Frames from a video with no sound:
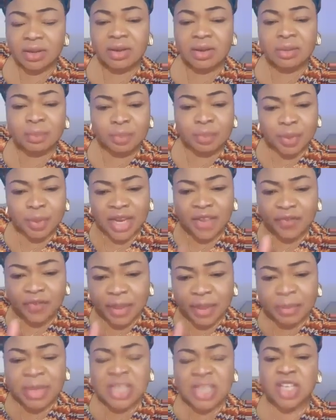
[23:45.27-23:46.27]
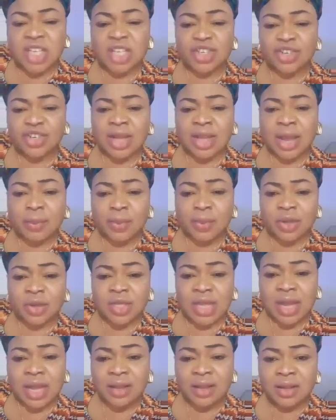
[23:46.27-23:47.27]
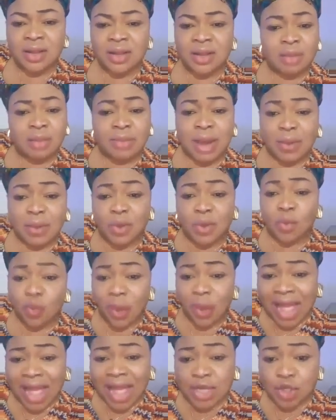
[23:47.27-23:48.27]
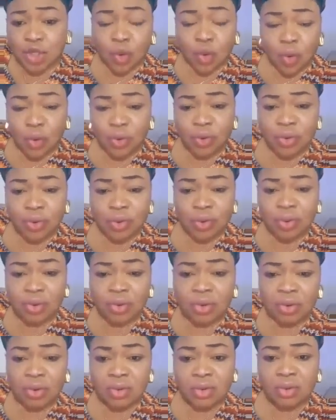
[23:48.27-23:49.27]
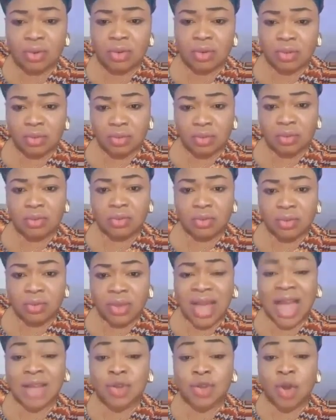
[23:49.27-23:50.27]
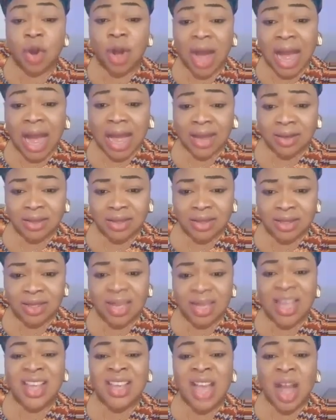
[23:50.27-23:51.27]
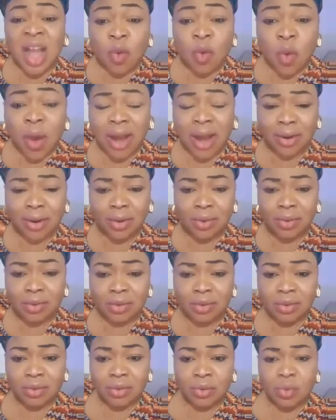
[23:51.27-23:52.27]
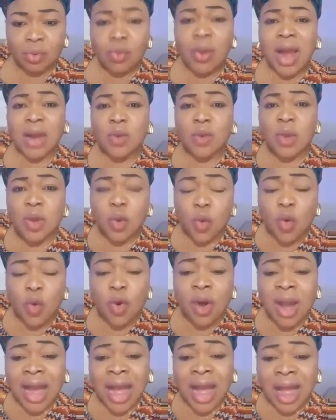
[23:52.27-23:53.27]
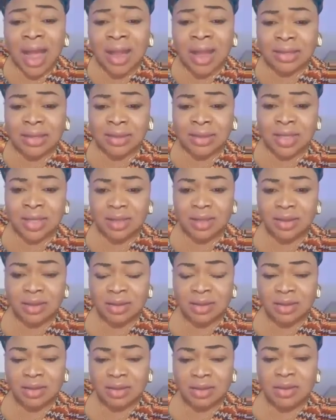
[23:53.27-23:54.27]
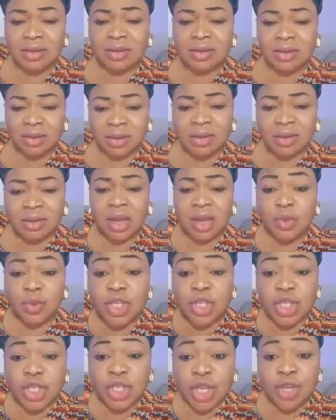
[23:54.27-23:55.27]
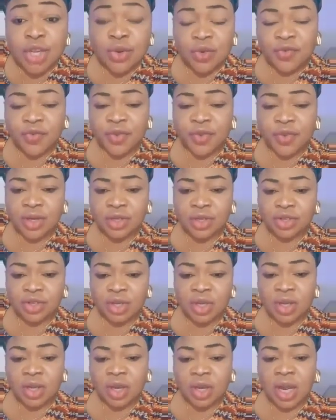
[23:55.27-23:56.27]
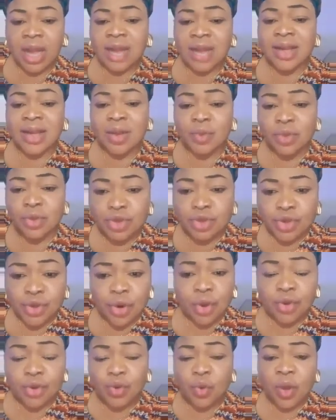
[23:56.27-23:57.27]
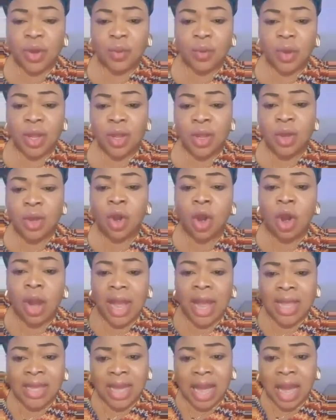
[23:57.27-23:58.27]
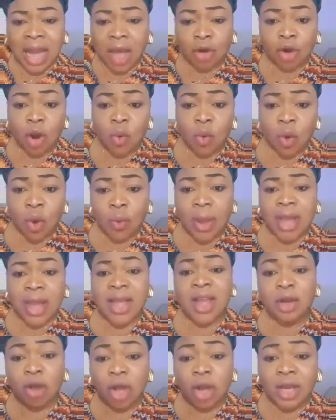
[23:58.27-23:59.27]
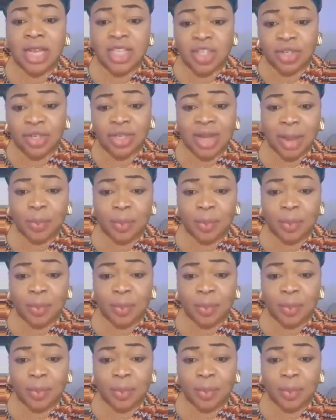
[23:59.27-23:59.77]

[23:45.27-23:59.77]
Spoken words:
Believe a message in our brother. Imagine why Joe. Iron hands, a young gualo. While with cool hands, they will see you finish and they will throw you away. Okay, yeah, a luggage in here,